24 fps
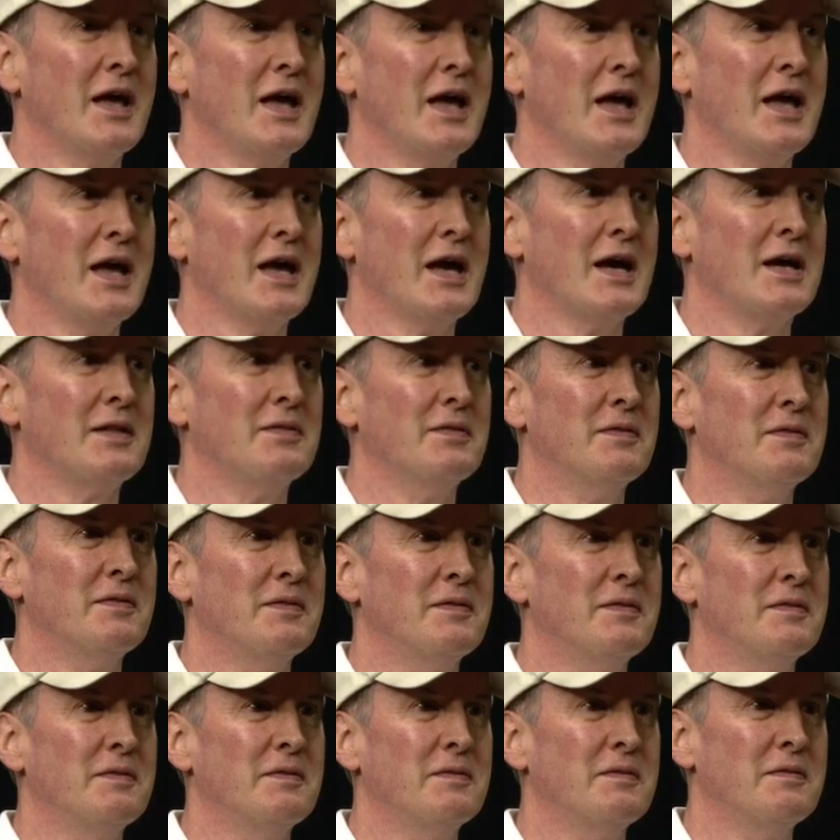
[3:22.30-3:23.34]
And
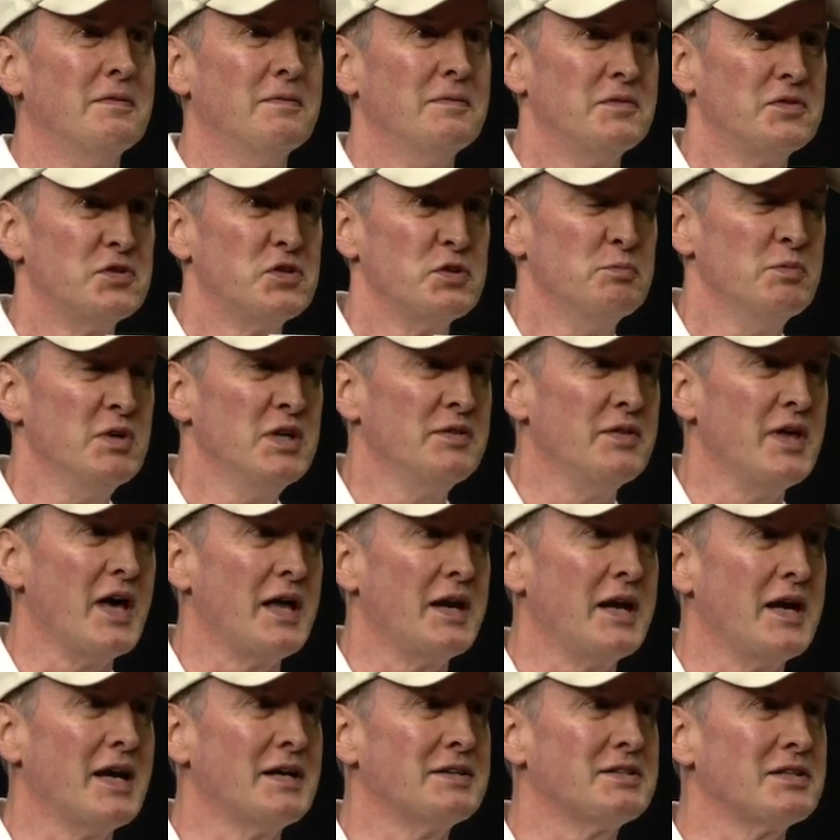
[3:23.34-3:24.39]
to me,
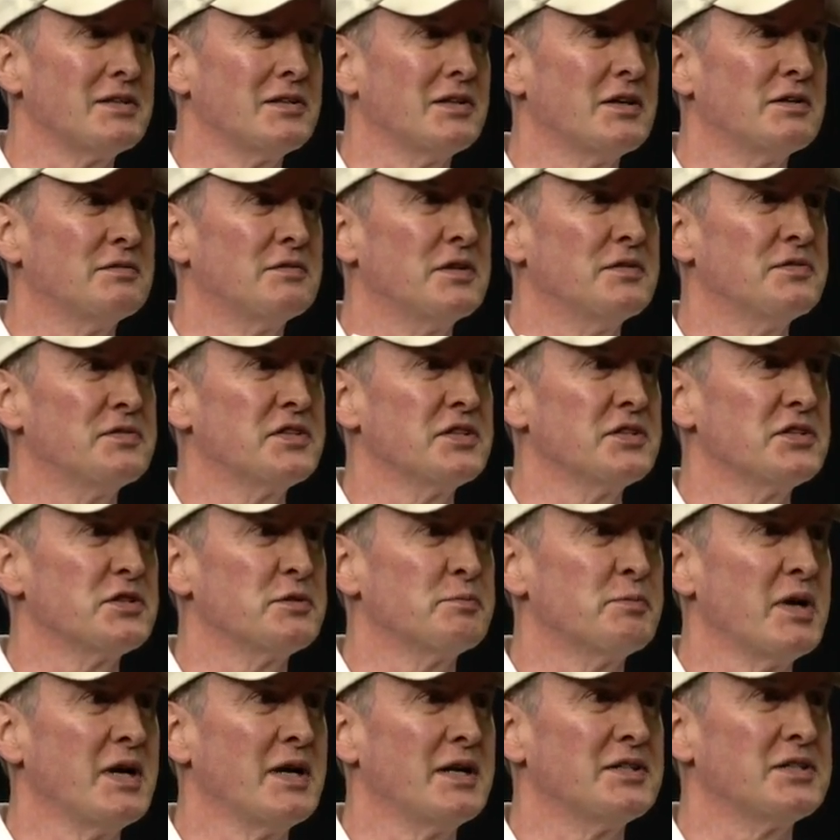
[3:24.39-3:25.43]
that adds a level of
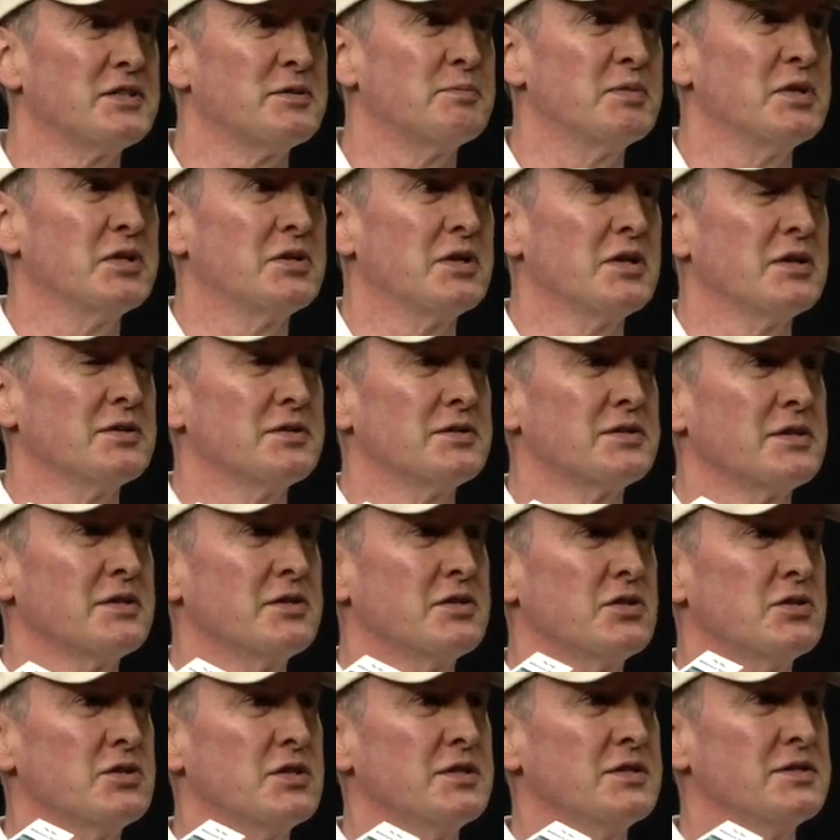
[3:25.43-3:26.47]
suspense because
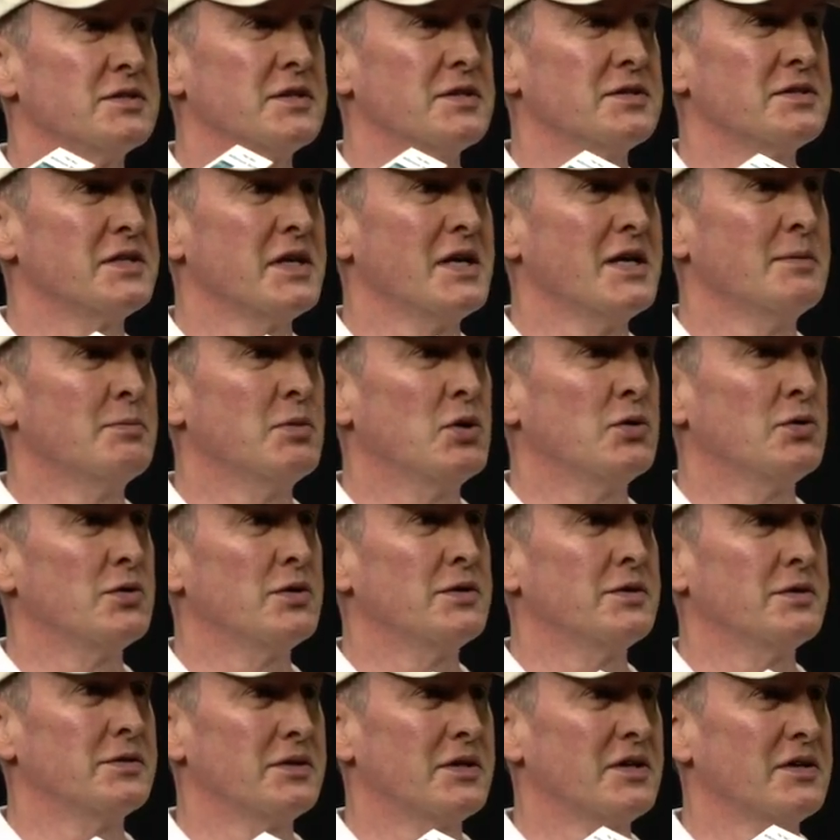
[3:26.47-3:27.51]
she's
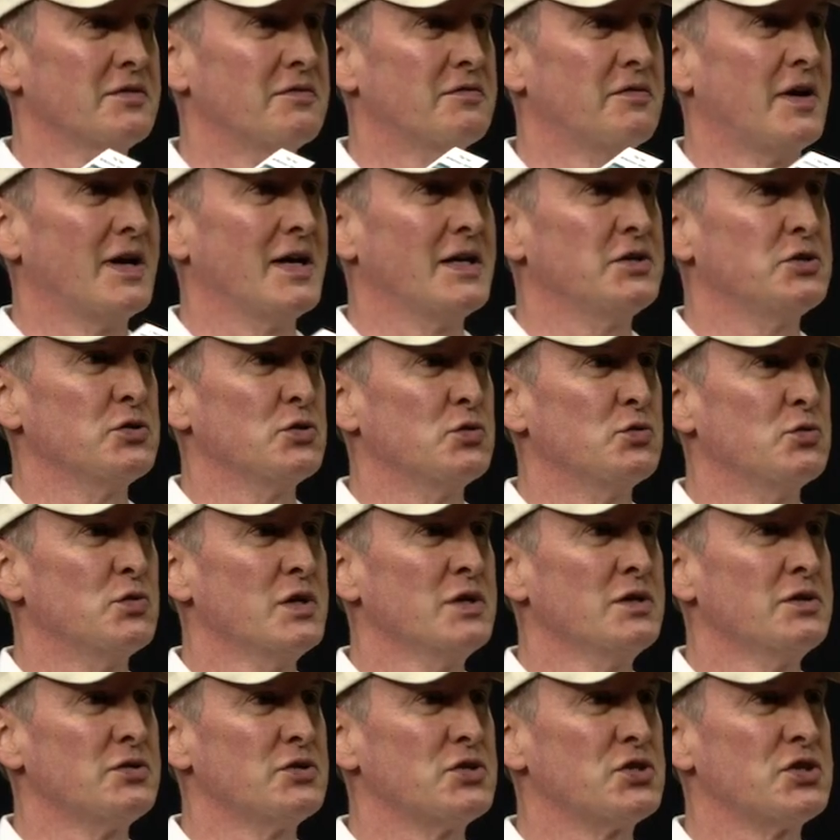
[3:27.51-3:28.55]
disabled and confined to a
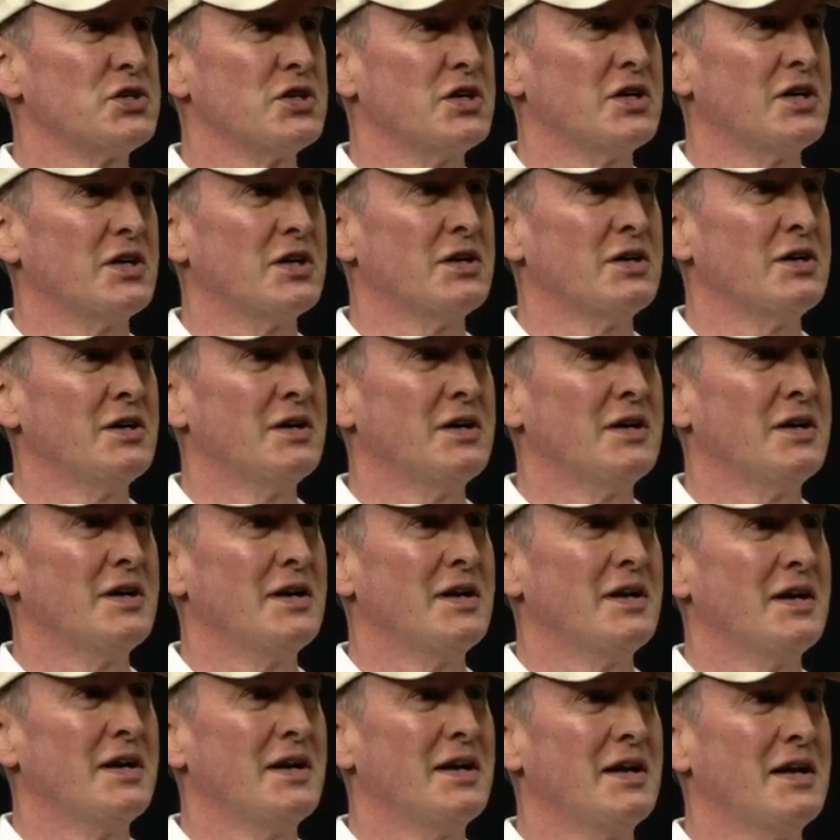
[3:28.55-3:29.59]
wheelchair,
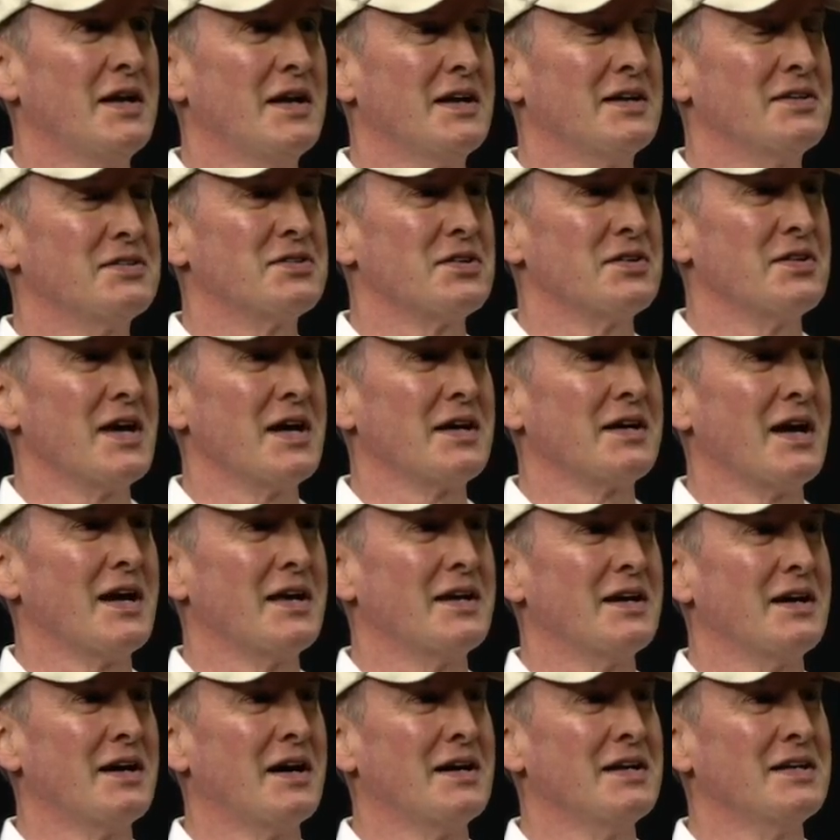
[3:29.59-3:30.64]
and so that kind
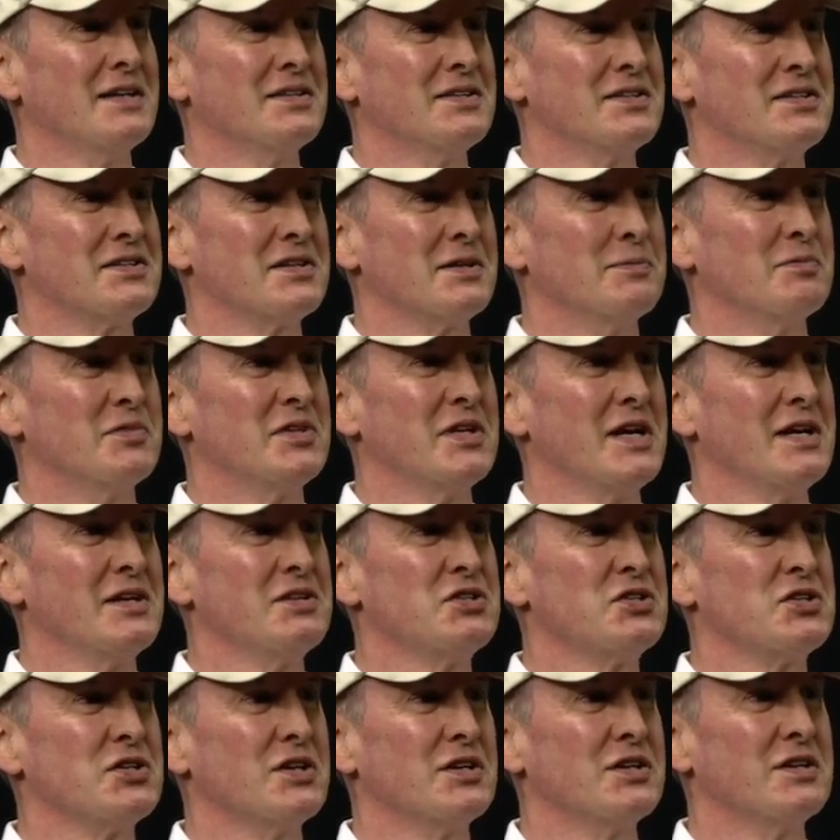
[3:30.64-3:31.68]
of heightens some
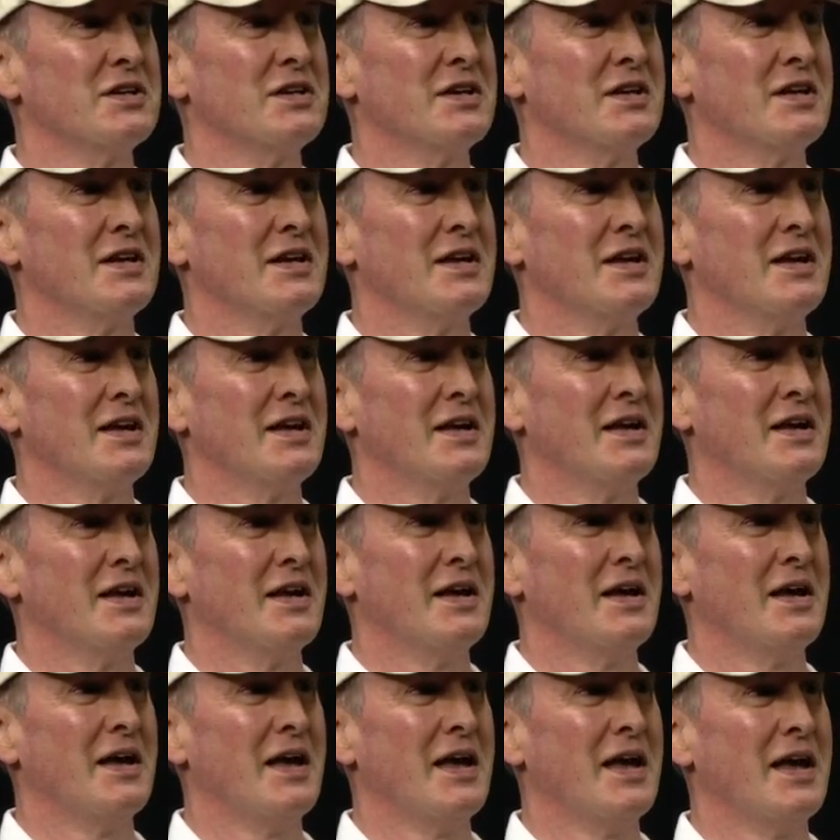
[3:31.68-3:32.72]
tension.
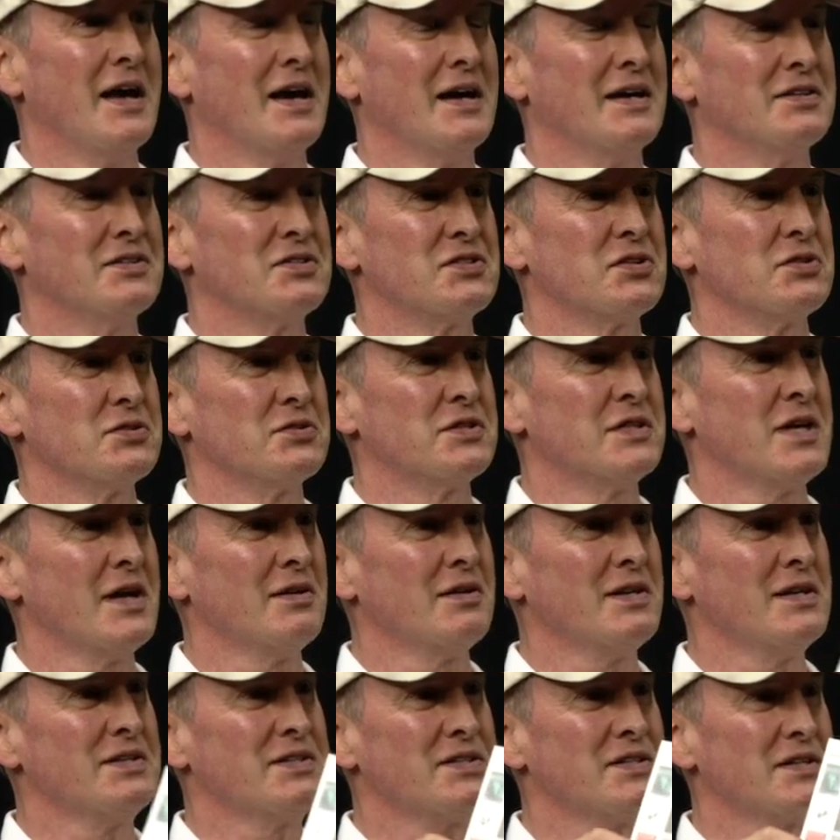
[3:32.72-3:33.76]
And so
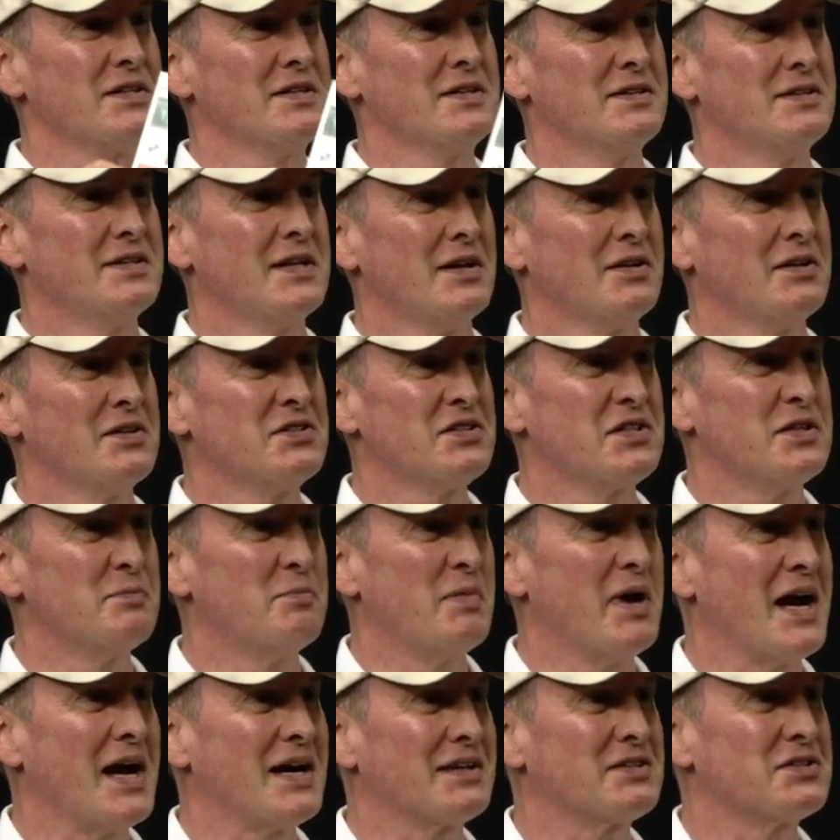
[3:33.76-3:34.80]
tell us the
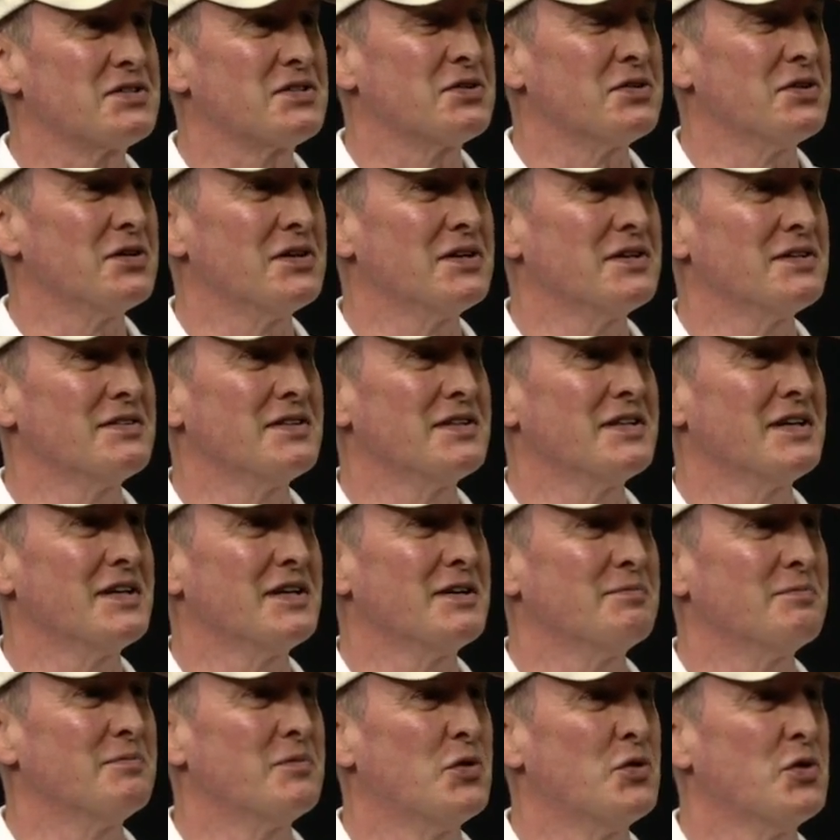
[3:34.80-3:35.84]
backstory,
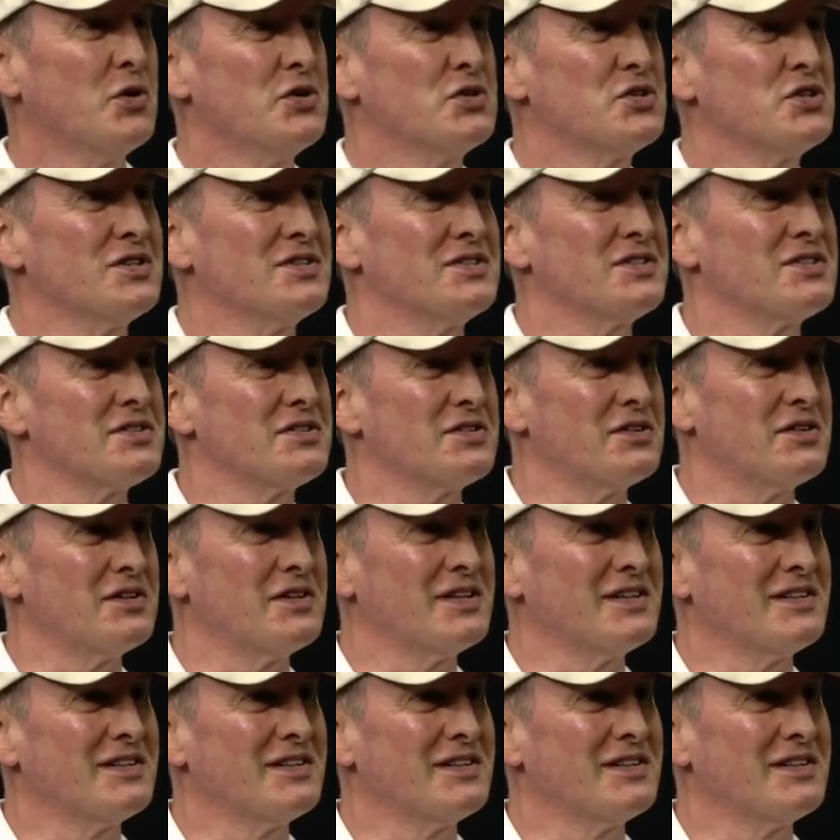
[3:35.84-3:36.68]
the origin story.